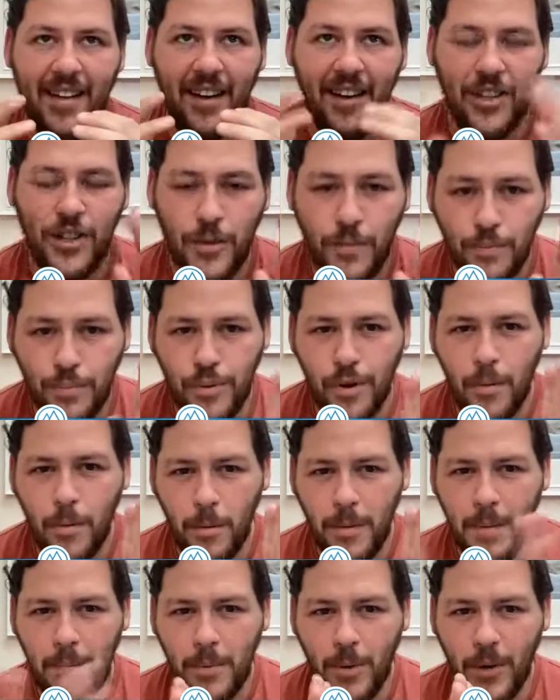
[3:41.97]
I should
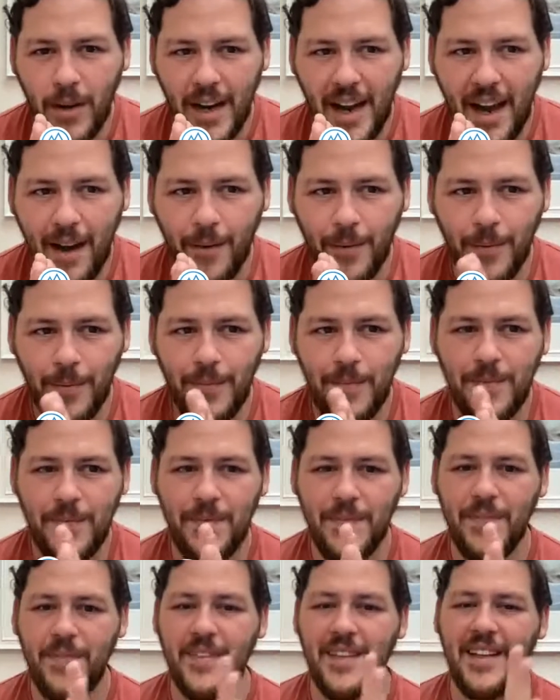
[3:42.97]
probably point out,
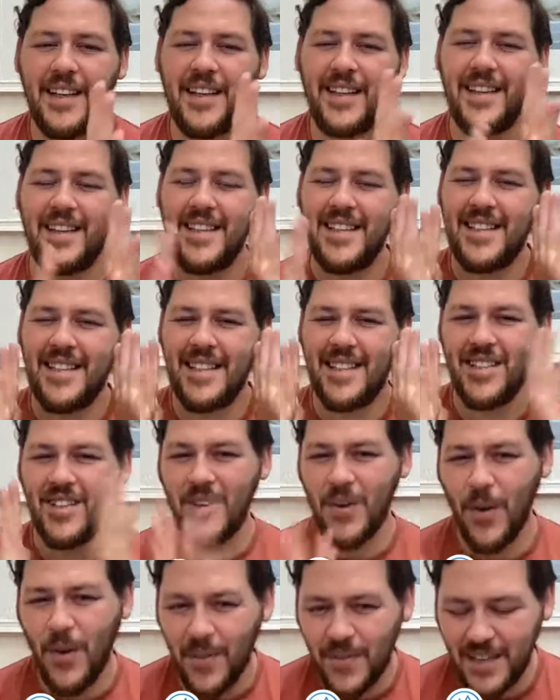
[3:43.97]
this is
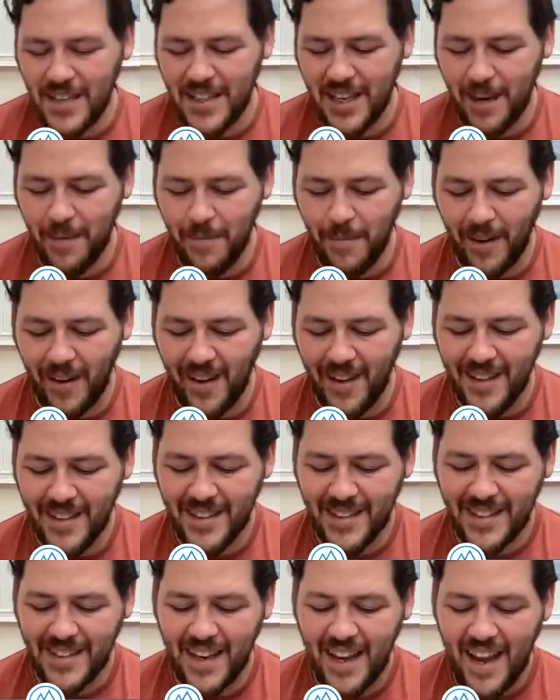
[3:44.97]
not the same
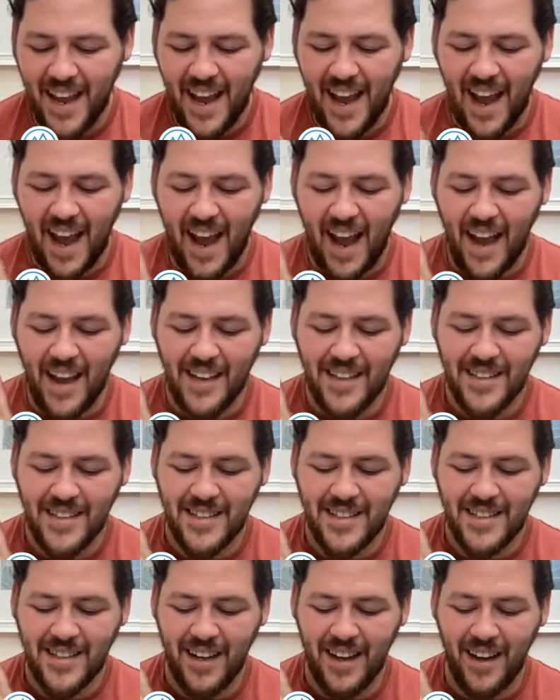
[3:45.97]
bias
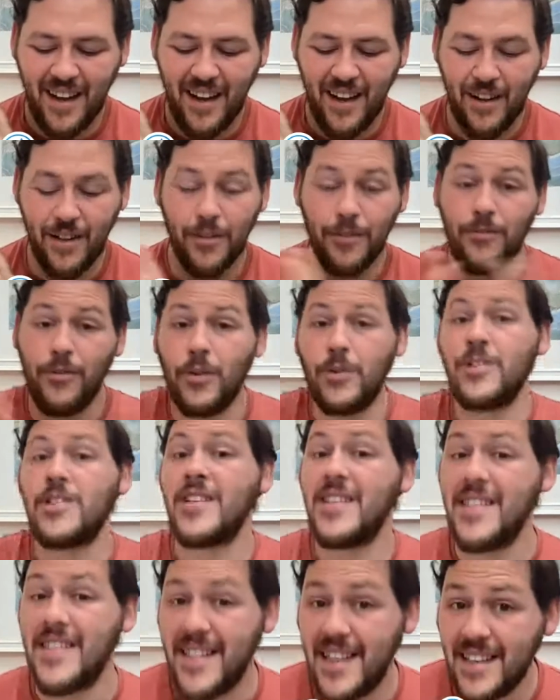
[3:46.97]
as the false
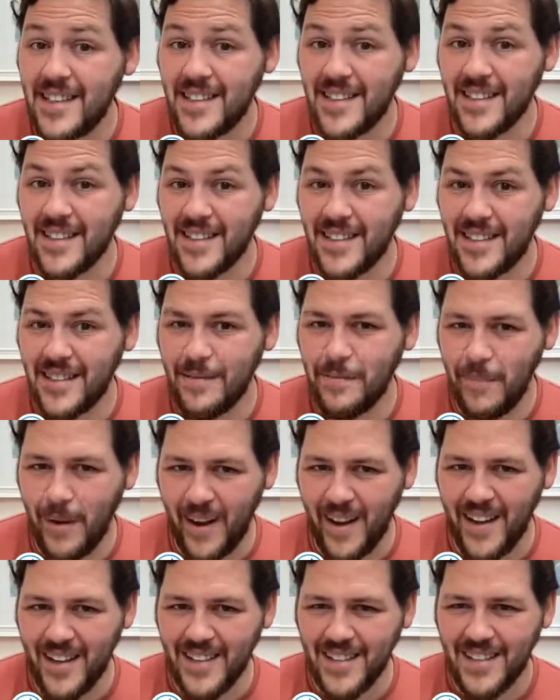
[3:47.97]
consensus
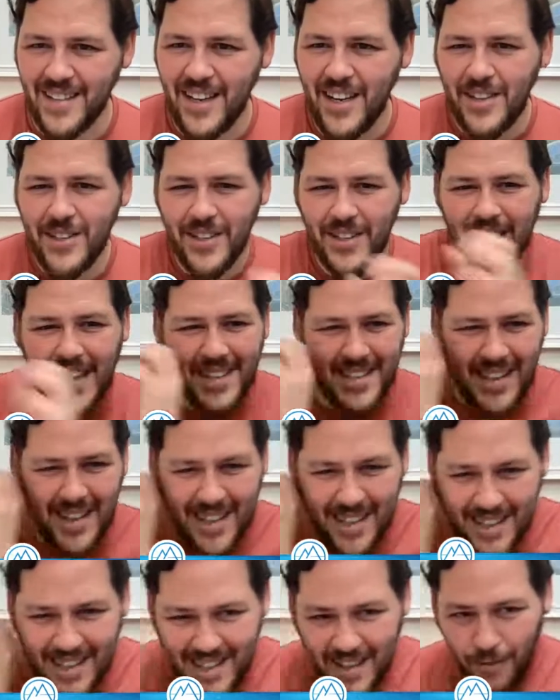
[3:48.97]
bias. So that is
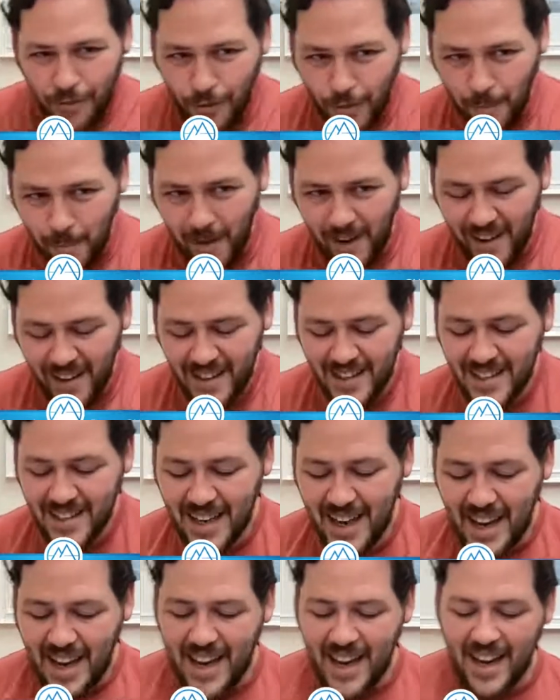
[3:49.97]
a different bias.
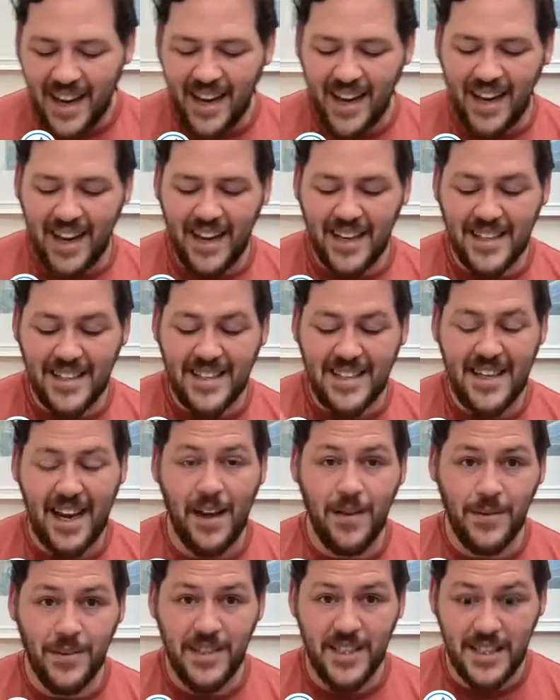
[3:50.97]
It
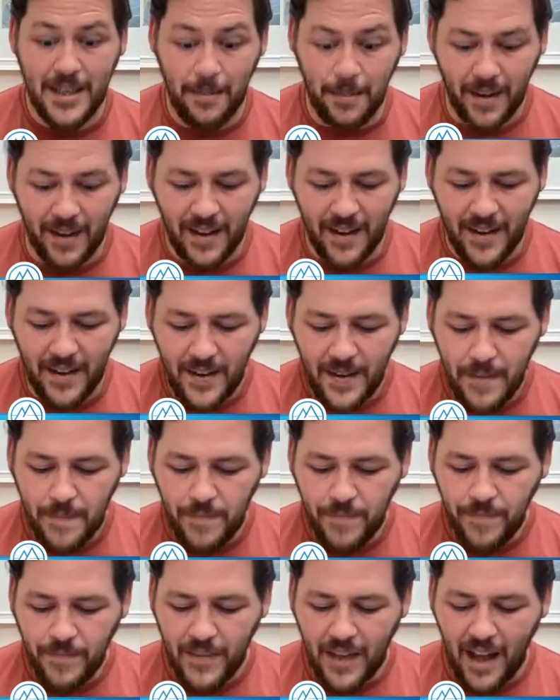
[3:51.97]
sounds similar,
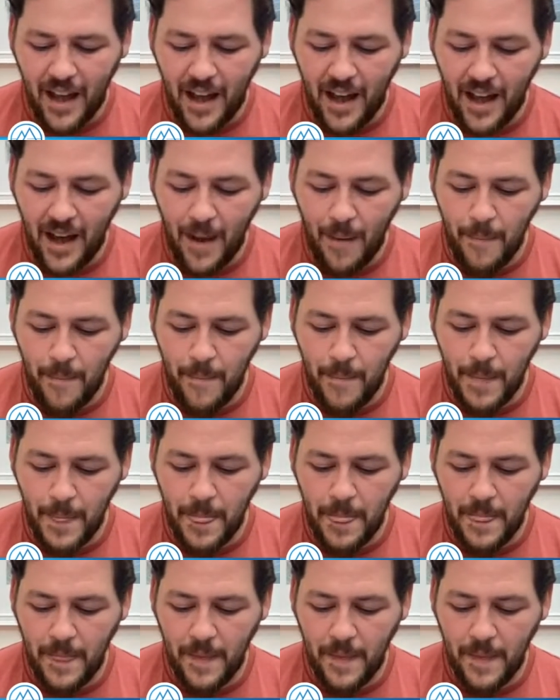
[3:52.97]
but